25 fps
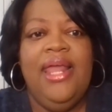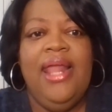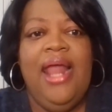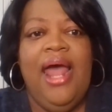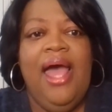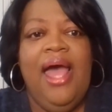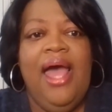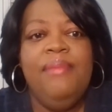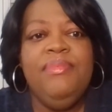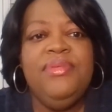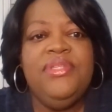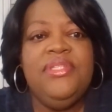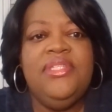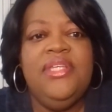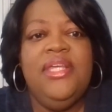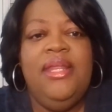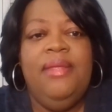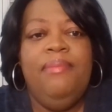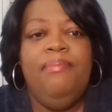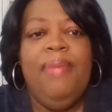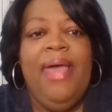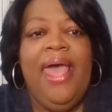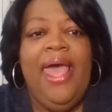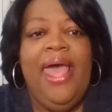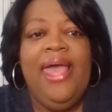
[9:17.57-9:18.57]
And I'm
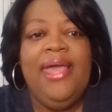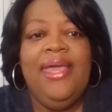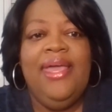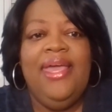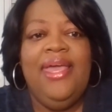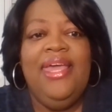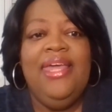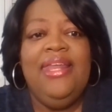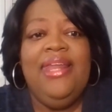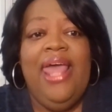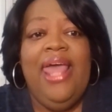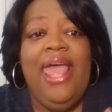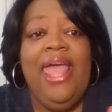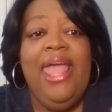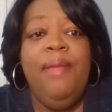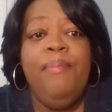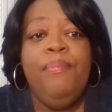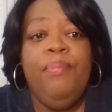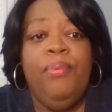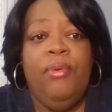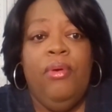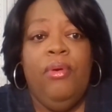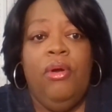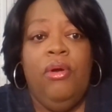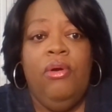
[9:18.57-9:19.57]
sitting back in
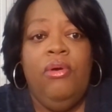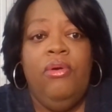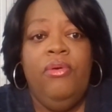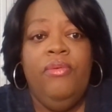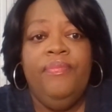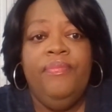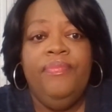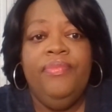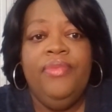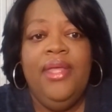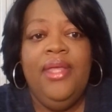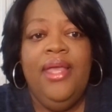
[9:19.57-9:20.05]
April